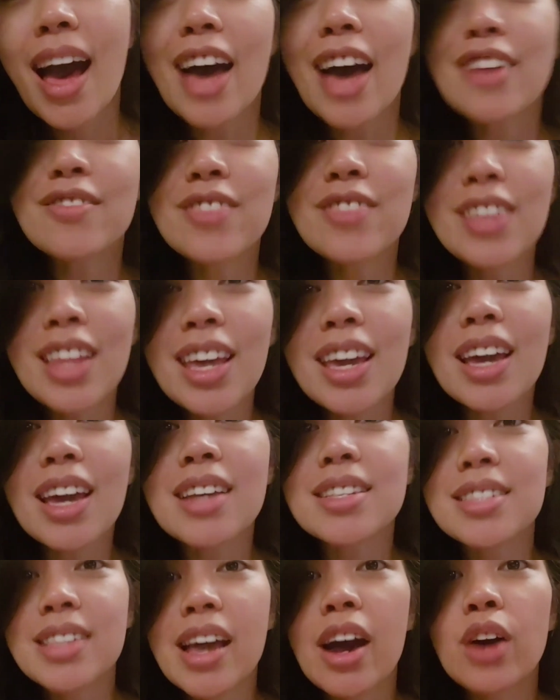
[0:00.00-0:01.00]
I feel like I
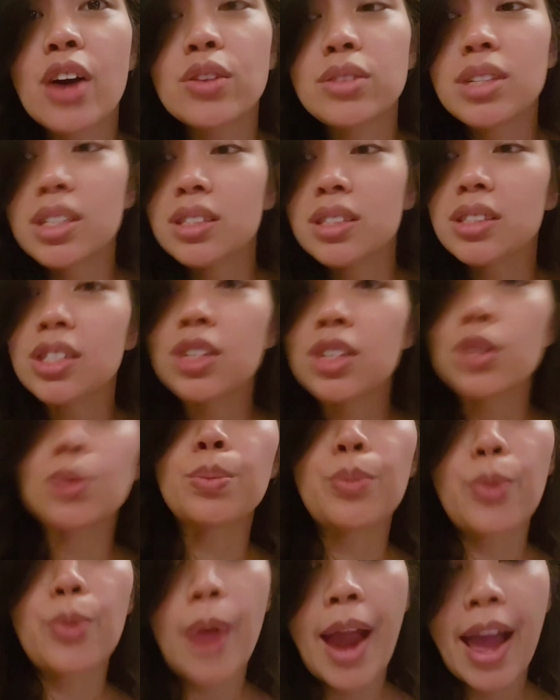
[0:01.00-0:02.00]
sound a little
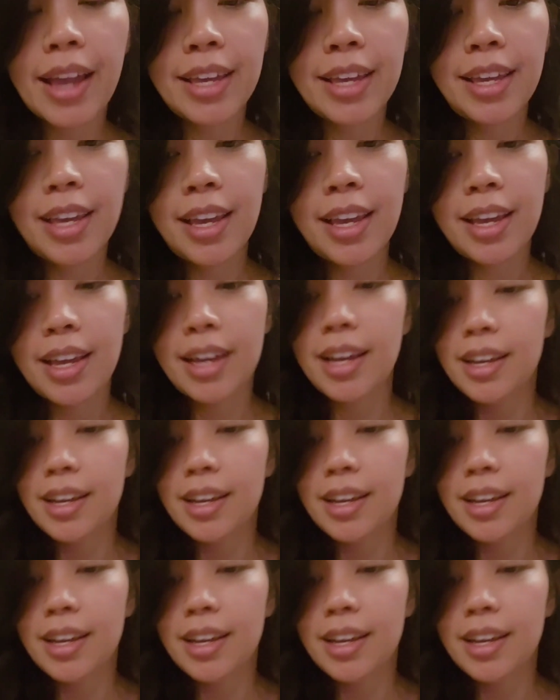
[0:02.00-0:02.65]
braggy